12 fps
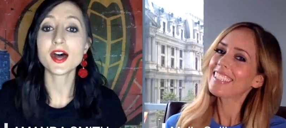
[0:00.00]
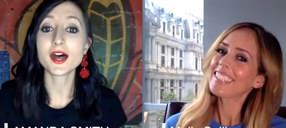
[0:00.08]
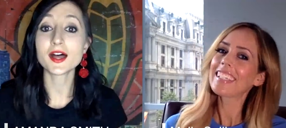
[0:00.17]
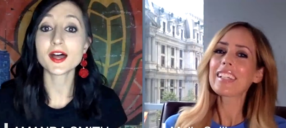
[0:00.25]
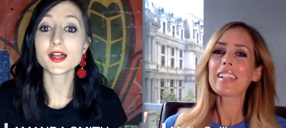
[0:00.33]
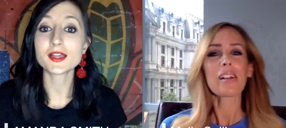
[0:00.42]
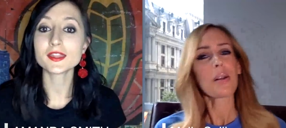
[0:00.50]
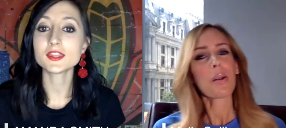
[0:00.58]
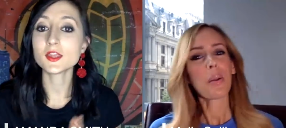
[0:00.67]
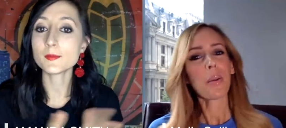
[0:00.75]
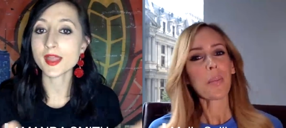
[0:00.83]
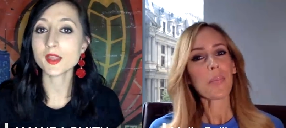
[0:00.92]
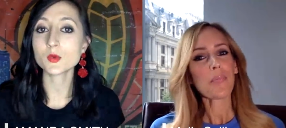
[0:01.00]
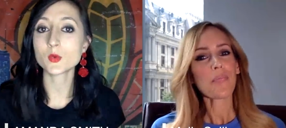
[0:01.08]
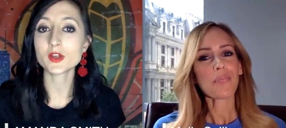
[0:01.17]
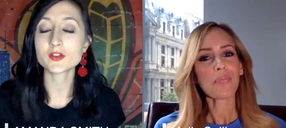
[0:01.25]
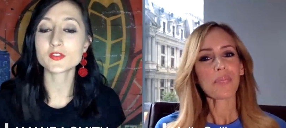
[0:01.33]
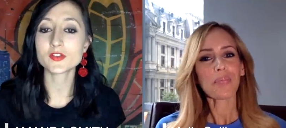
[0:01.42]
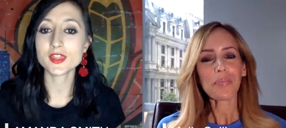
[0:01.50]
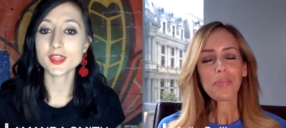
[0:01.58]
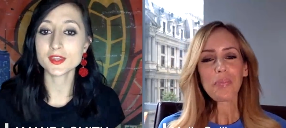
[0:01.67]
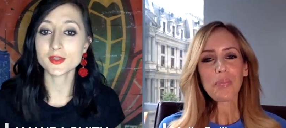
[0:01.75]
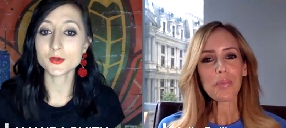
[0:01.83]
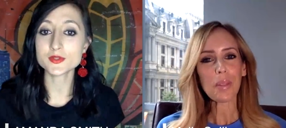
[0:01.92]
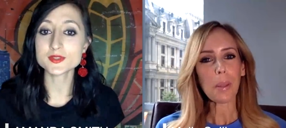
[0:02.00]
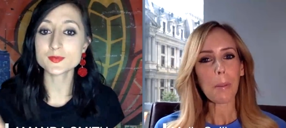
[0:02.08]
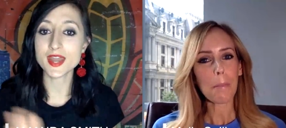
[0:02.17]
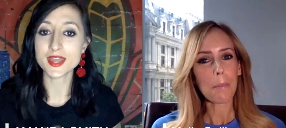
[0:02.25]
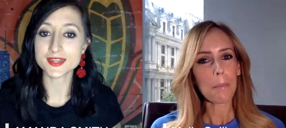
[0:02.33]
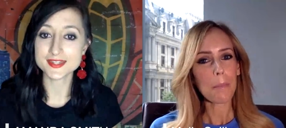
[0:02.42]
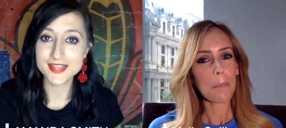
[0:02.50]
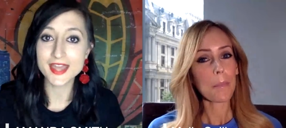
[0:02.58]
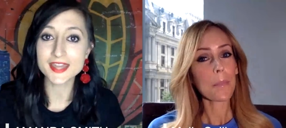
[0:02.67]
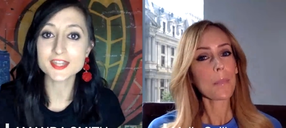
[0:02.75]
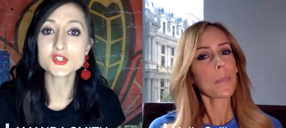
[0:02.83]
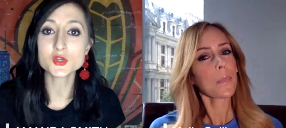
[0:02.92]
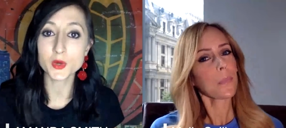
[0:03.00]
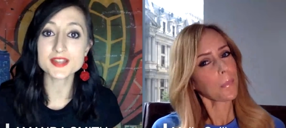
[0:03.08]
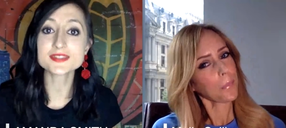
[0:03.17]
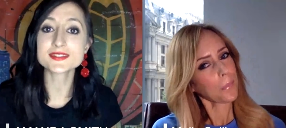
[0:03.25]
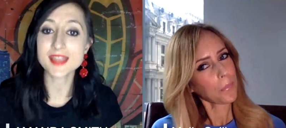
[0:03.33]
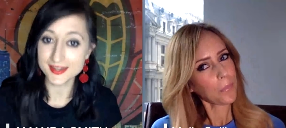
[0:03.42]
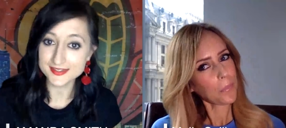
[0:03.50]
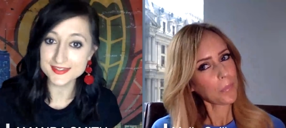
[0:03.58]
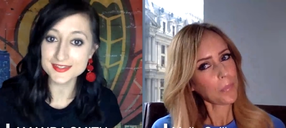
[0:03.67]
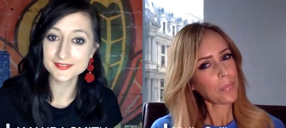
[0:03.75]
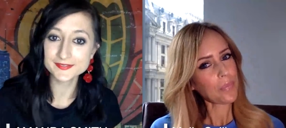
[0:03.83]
Speaker 1: Uh, you might work for the Eagles, but I decided you were a saint.